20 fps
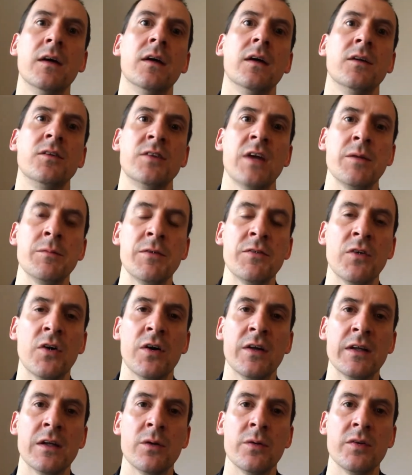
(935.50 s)
Jamie
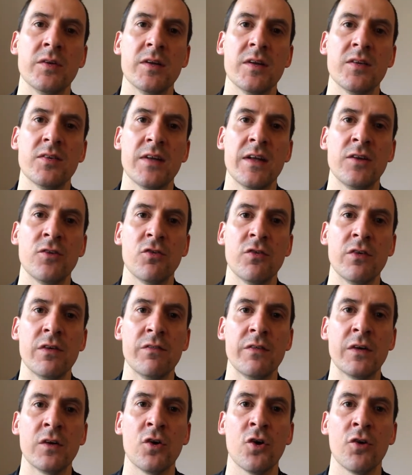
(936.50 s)
Vardy, who was in the centre, and if
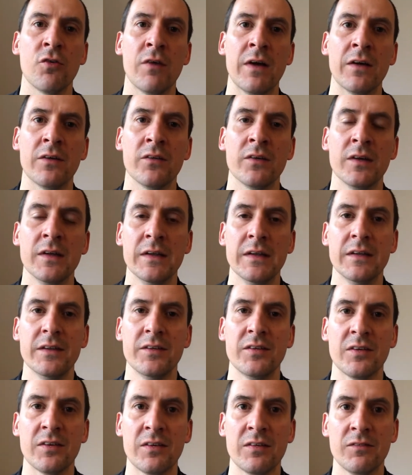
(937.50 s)
he'd gone around
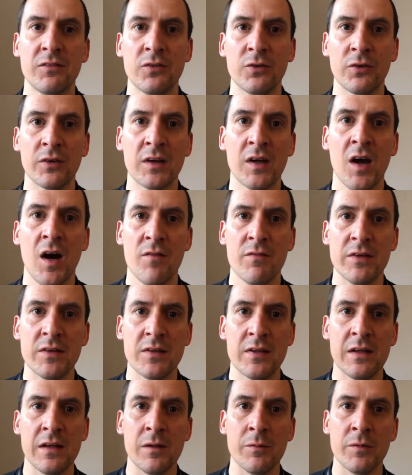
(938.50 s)
to sort of cover
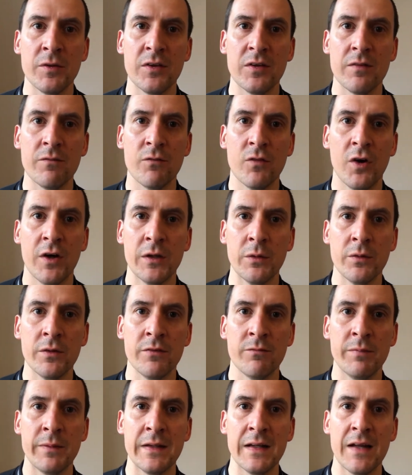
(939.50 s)
Tielemans, then Vardy would
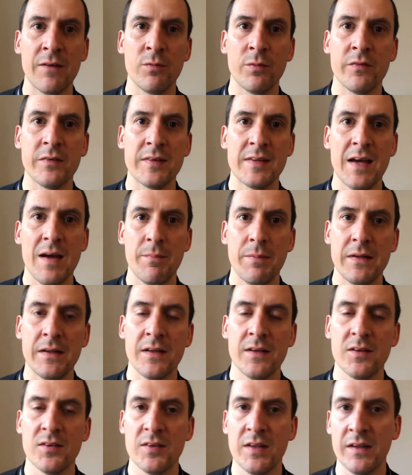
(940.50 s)
have been left with a tap in
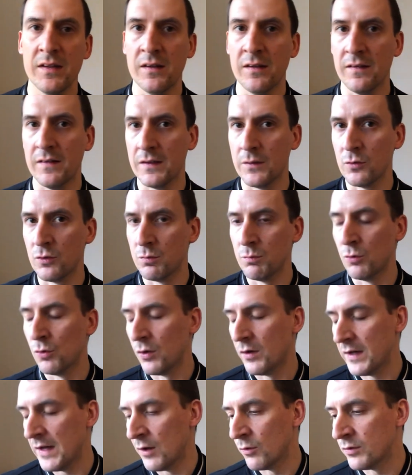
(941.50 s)
the centre. I think it was
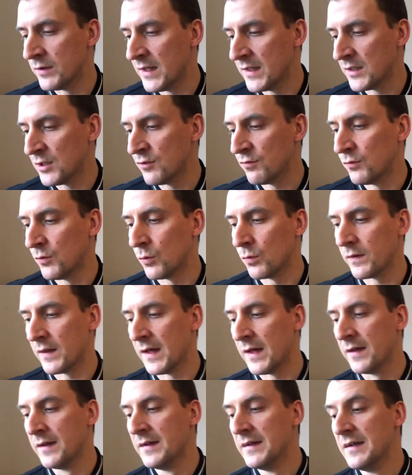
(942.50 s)
more El Neni's fault
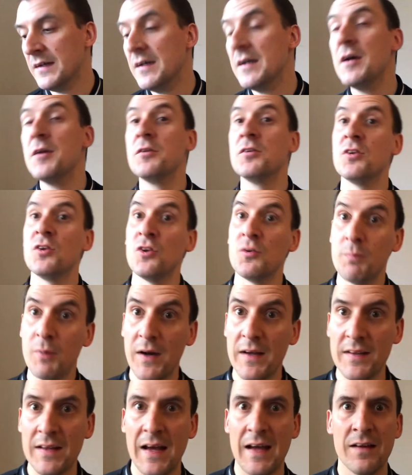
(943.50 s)
there.
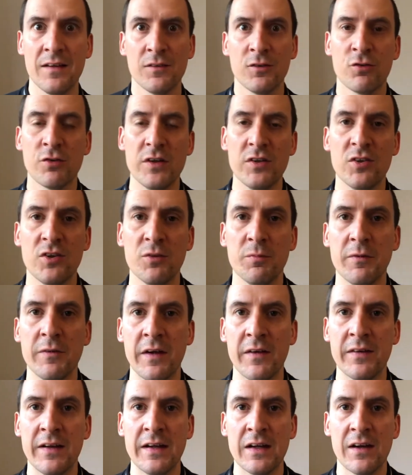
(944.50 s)
Despite that criticism of
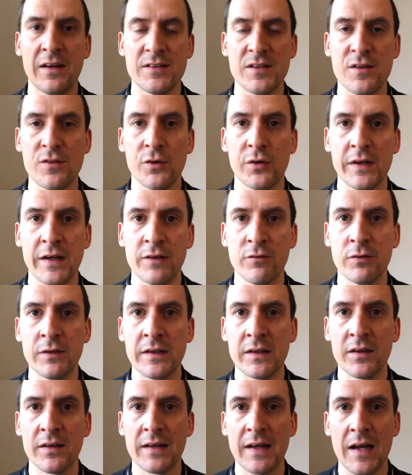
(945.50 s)
El Neni, I actually thought he had a really
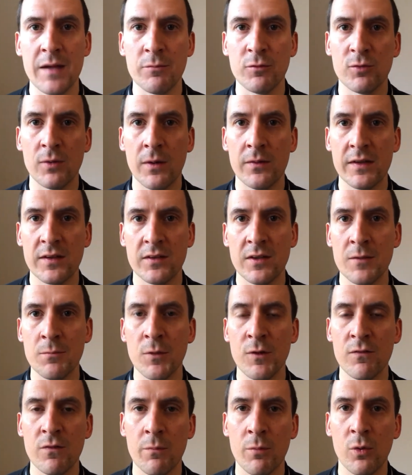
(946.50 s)
good game as well yesterday.
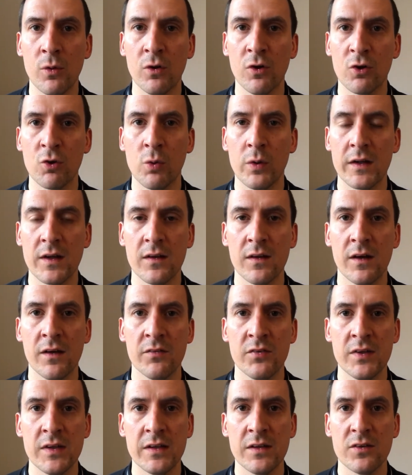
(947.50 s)
Moved the ball a lot quicker than I've
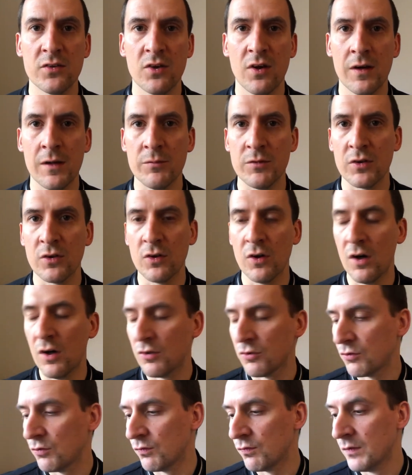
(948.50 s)
seen at times and got
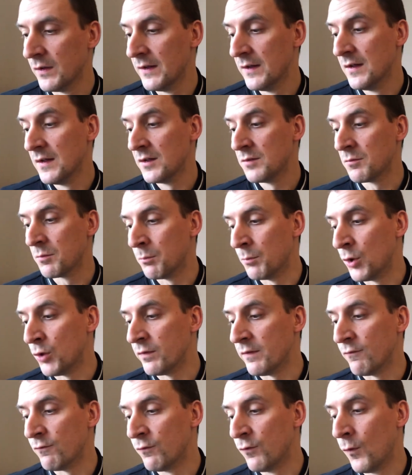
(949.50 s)
Arsenal
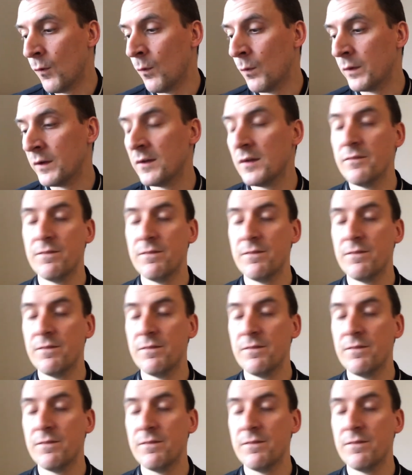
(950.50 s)
moving forward,